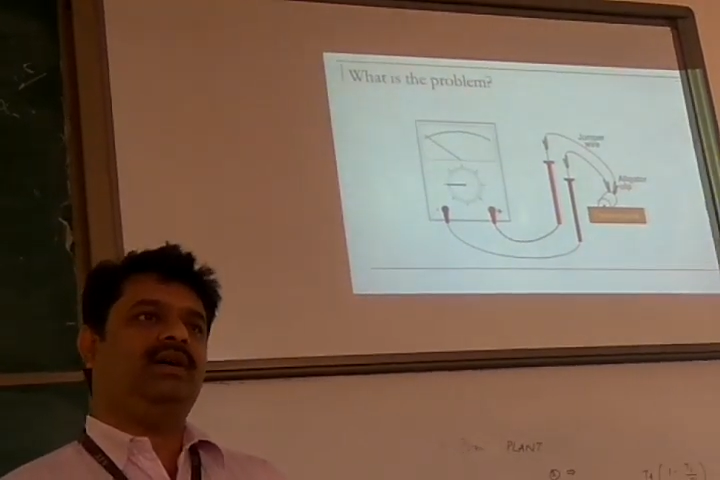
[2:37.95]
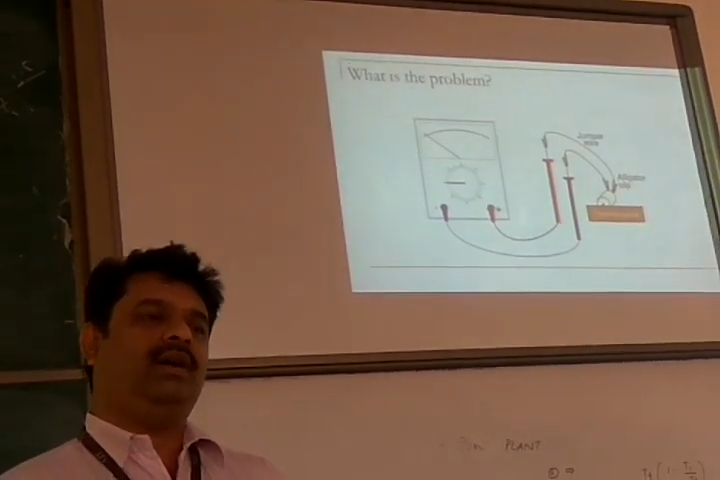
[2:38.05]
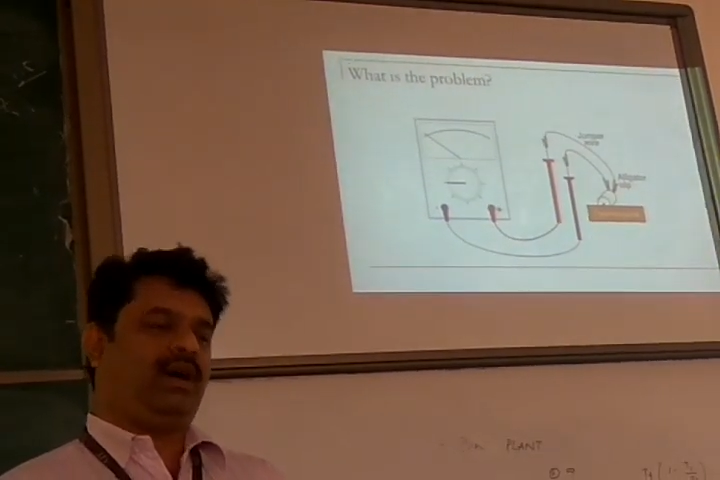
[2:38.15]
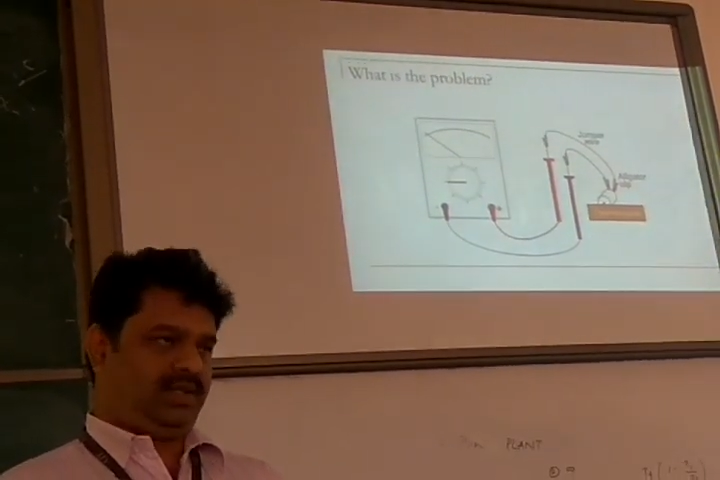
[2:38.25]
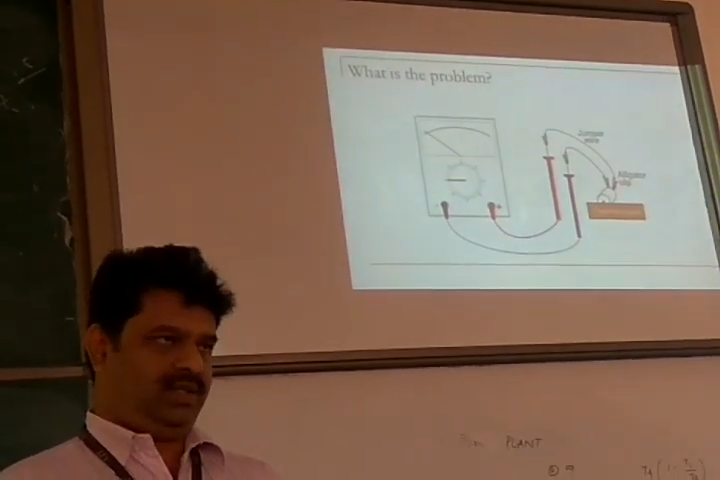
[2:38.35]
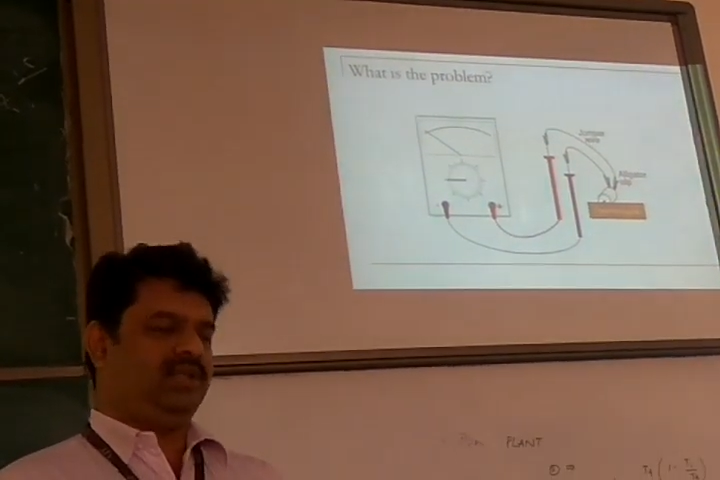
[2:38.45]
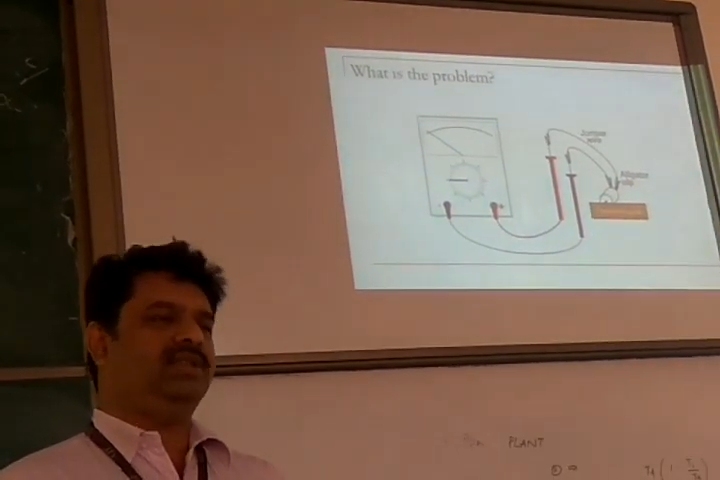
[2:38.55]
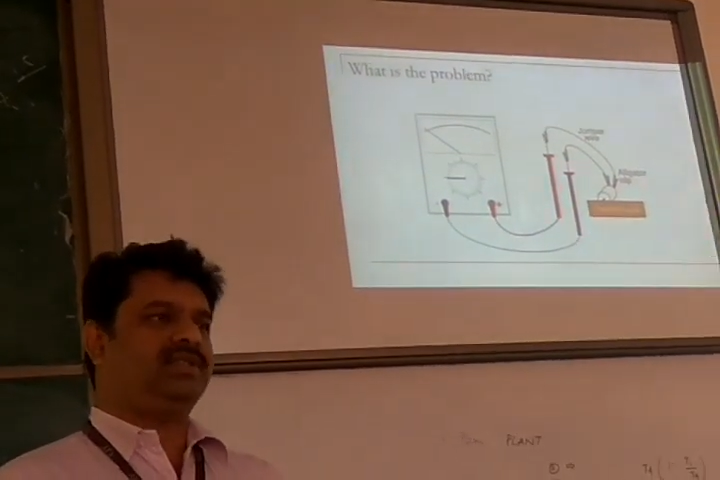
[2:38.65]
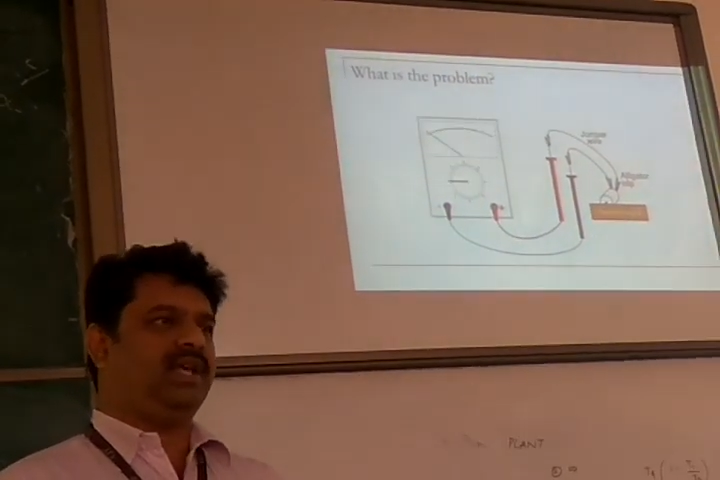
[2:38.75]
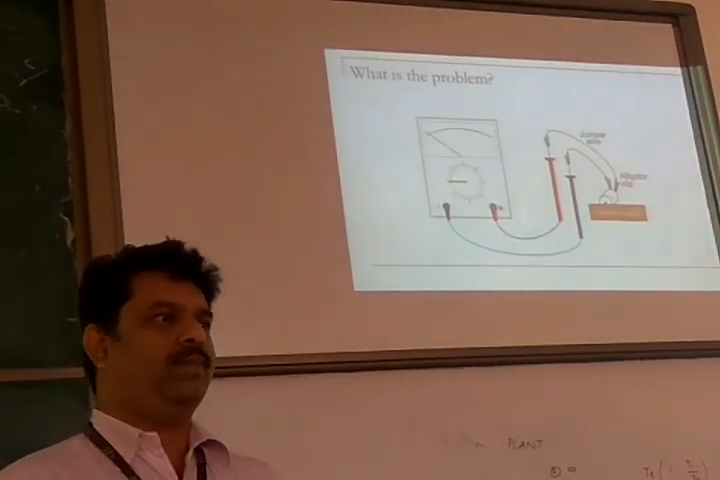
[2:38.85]
or
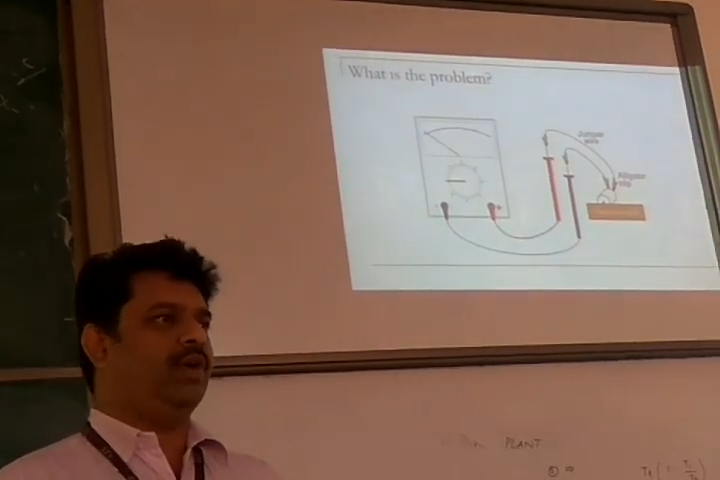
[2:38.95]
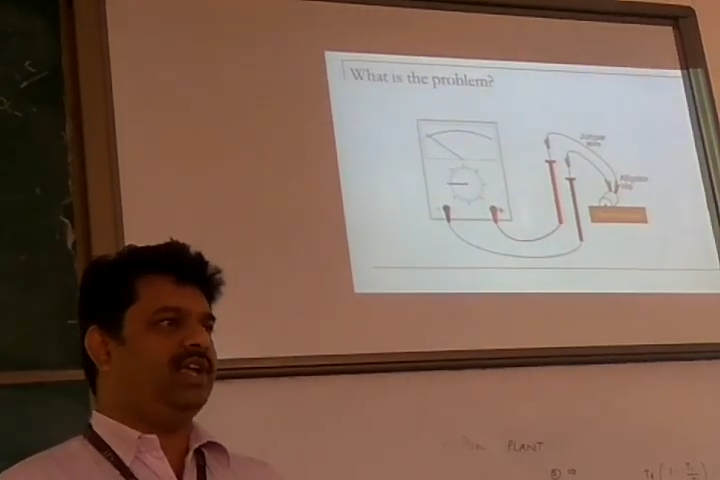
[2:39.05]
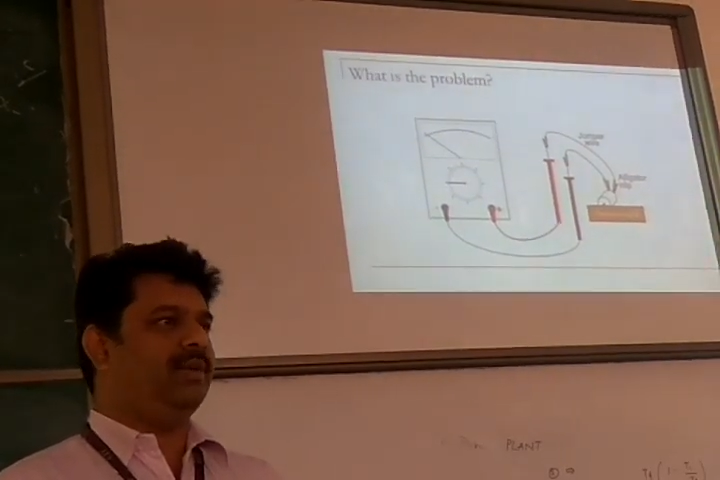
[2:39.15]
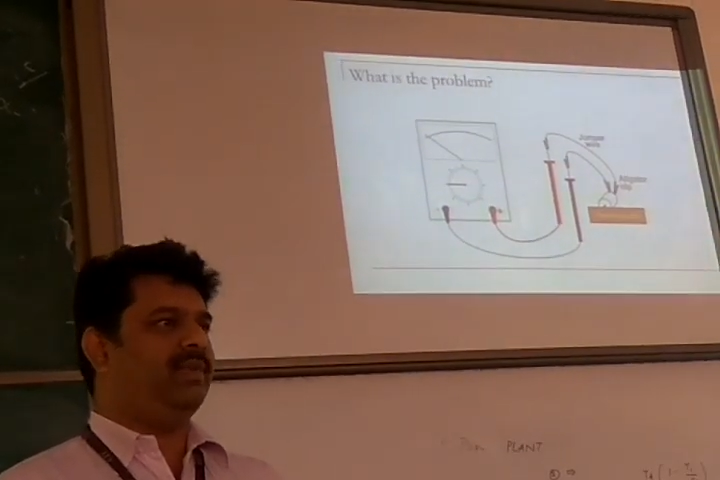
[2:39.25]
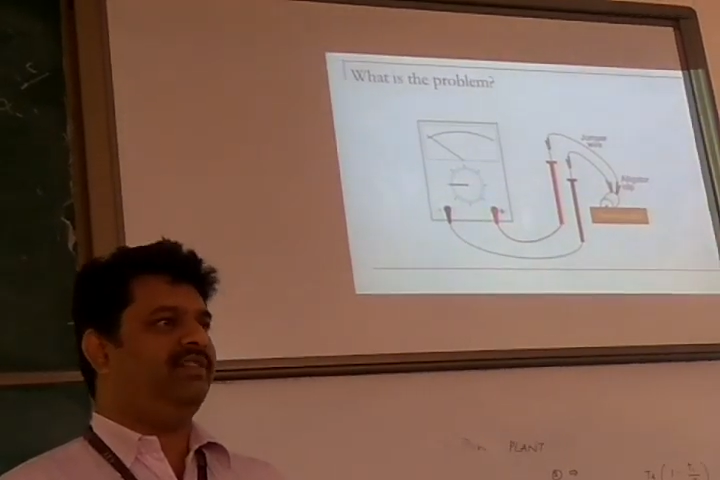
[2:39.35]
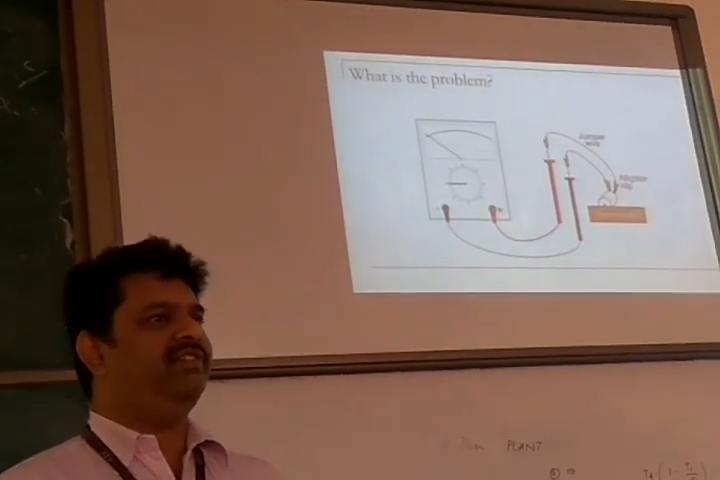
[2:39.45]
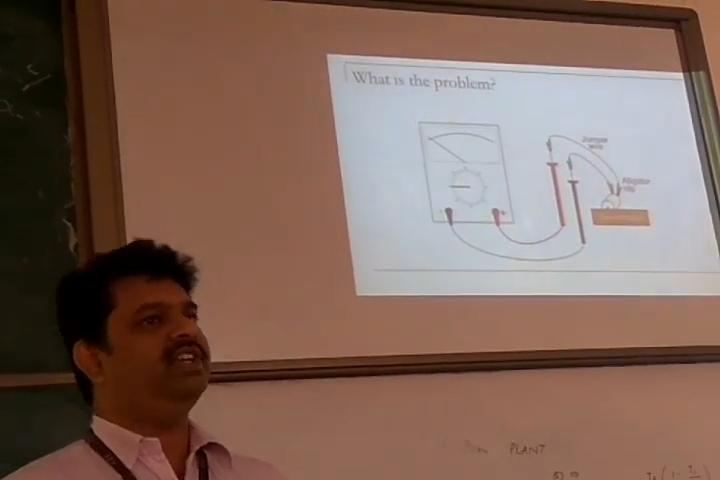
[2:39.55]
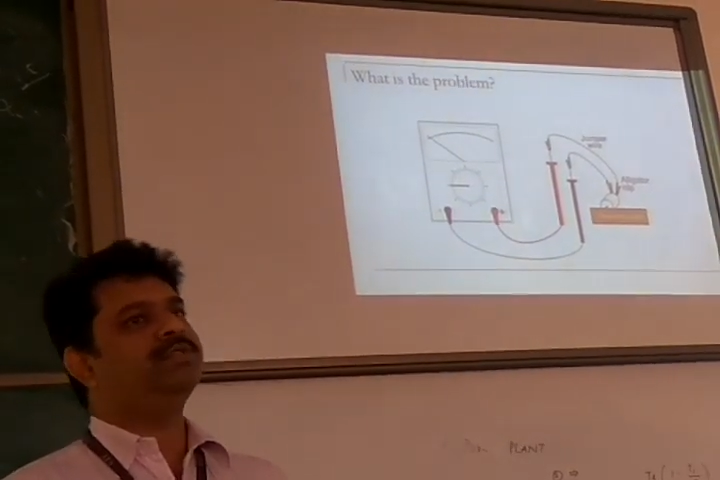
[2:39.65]
this thermo EMF is